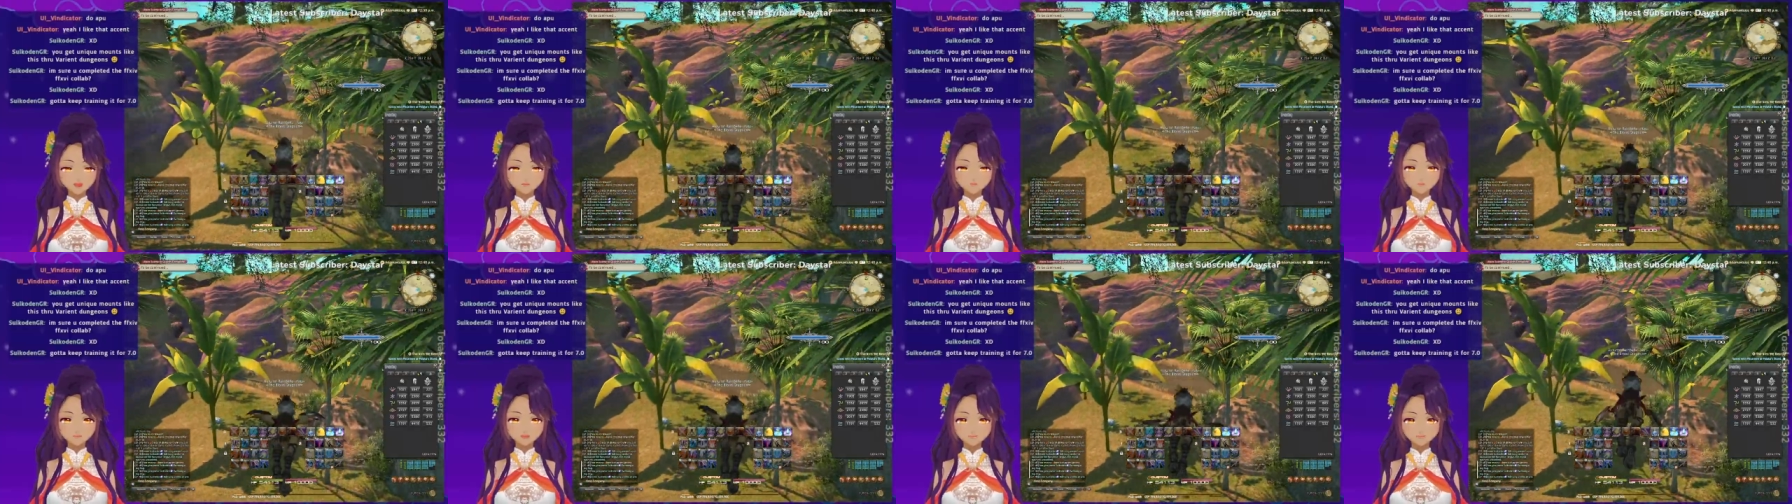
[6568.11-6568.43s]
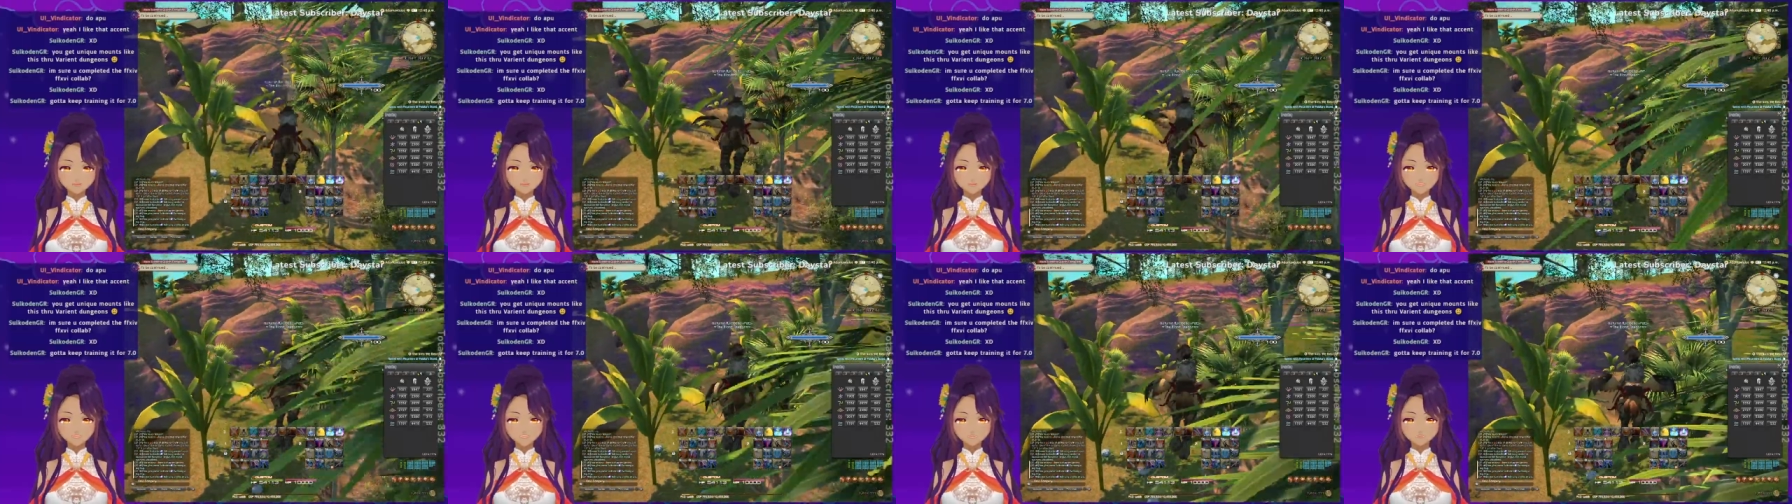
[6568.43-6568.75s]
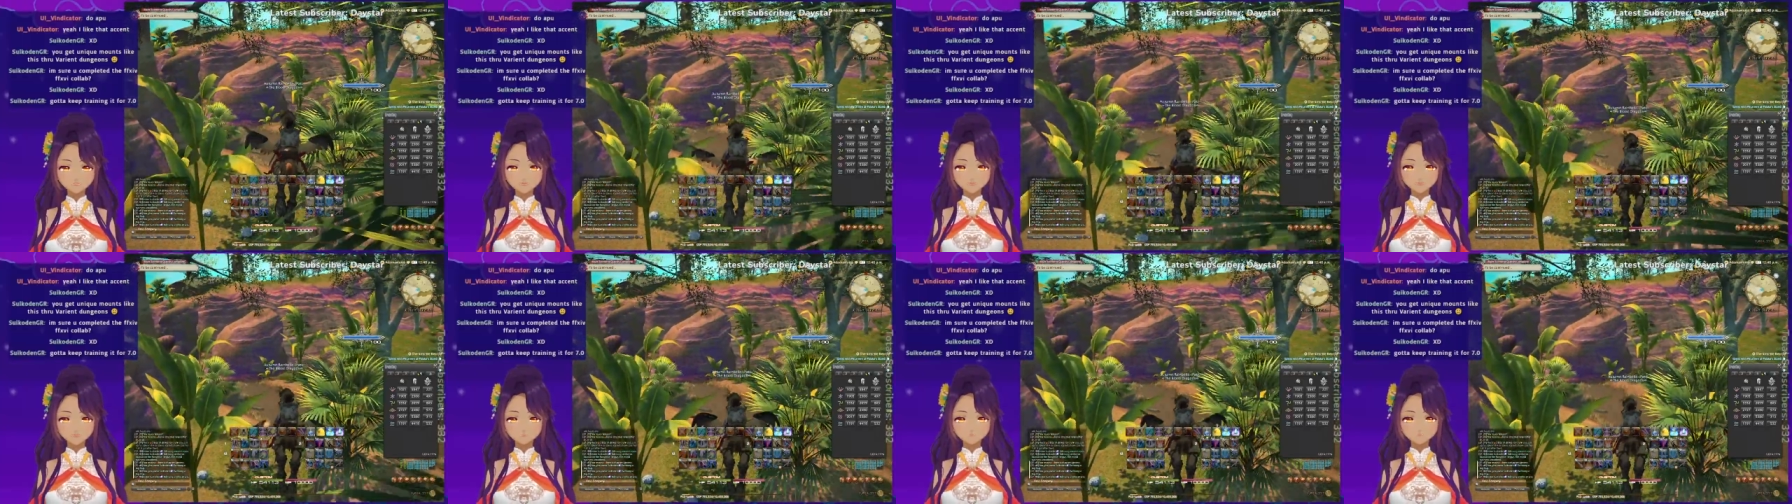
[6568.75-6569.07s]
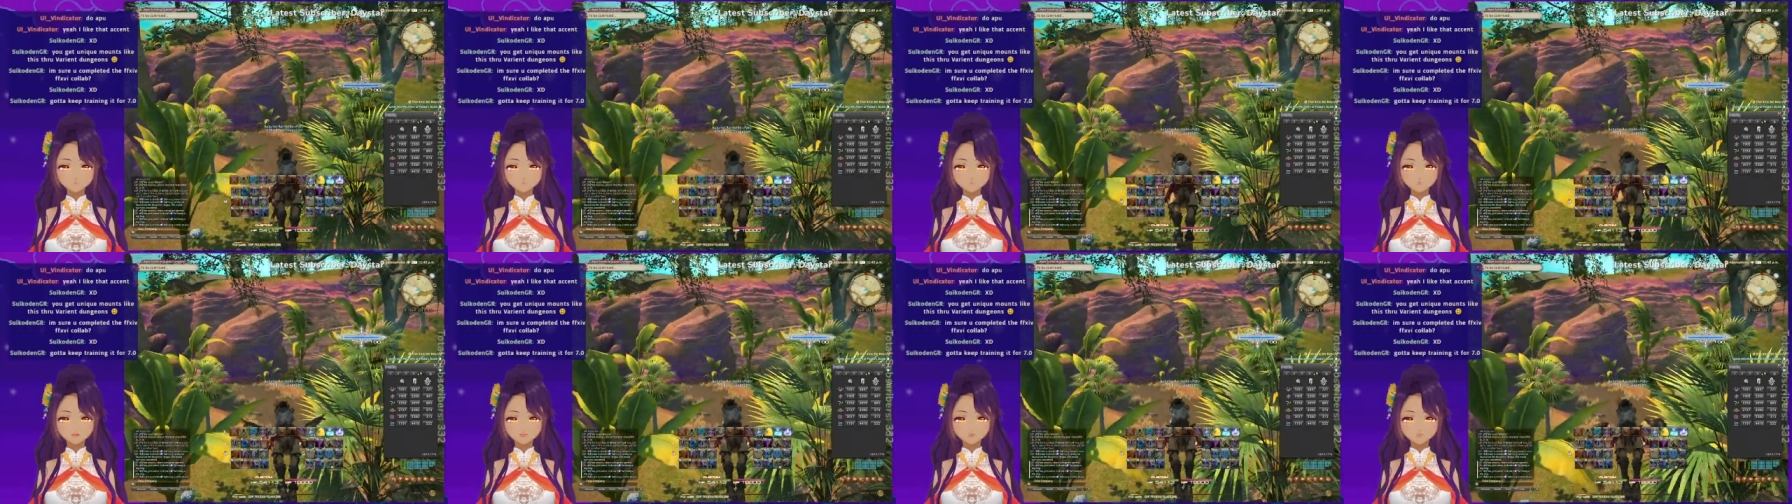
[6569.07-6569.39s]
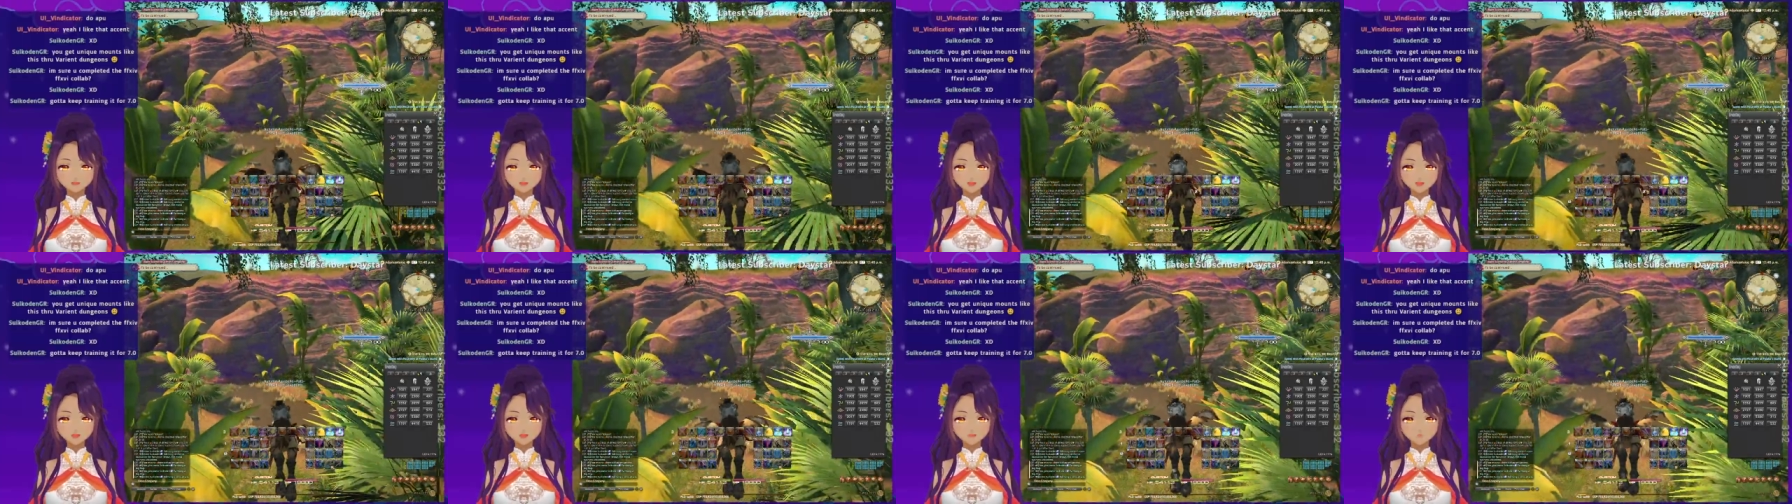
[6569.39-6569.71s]

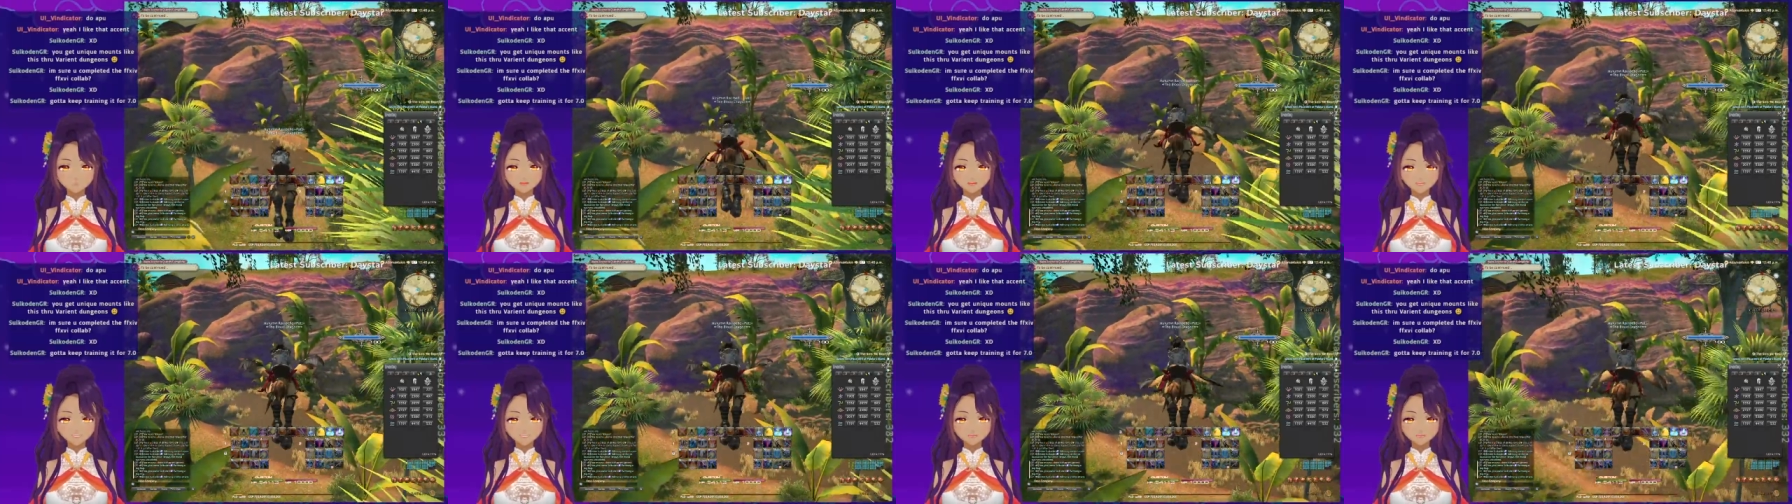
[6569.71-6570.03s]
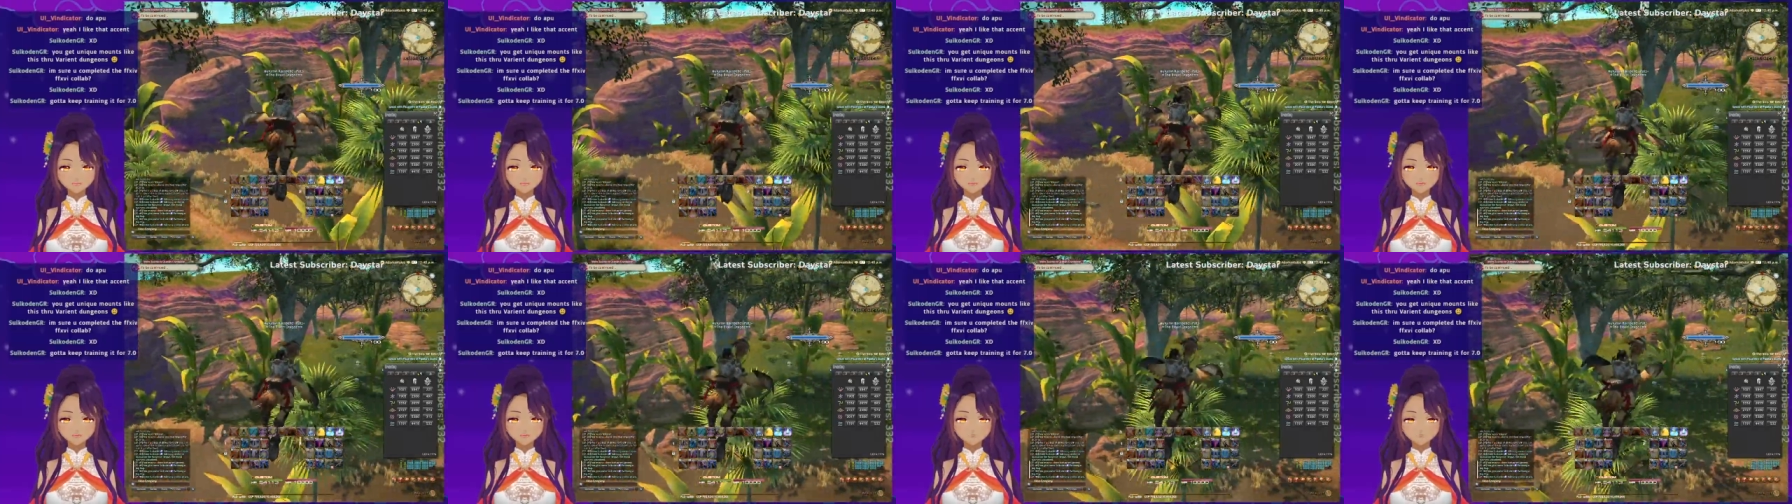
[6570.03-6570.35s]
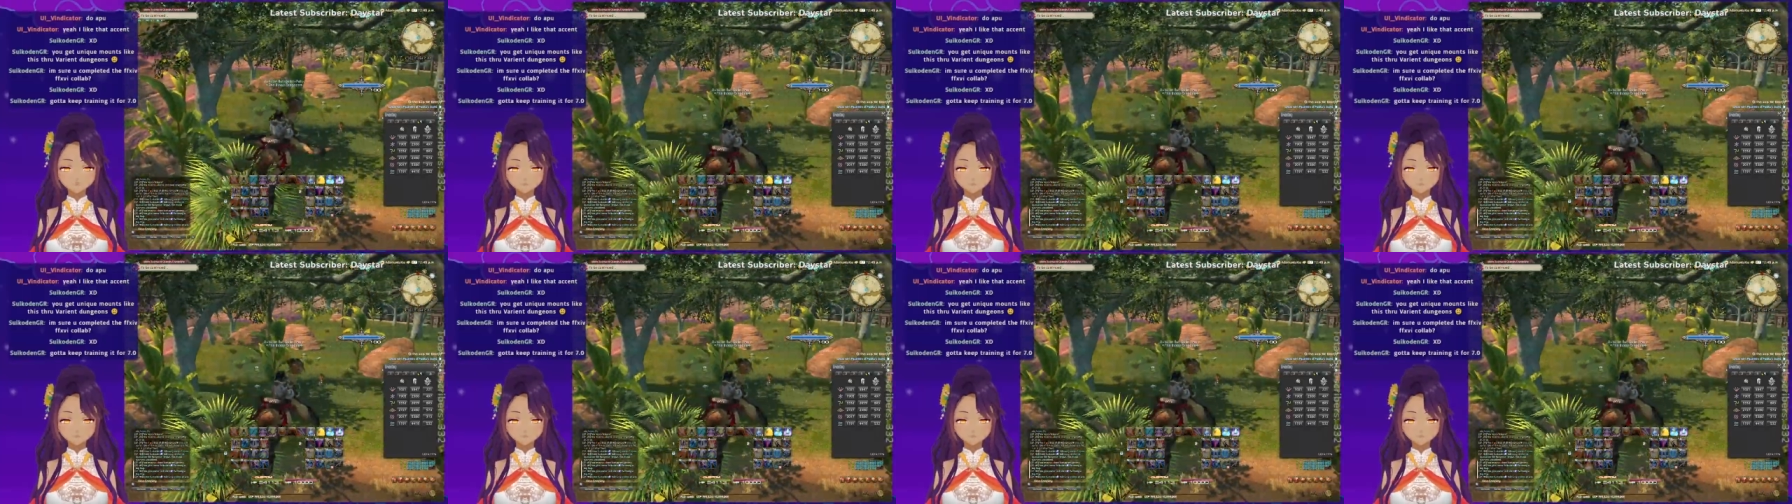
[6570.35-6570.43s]
Credendulum gear.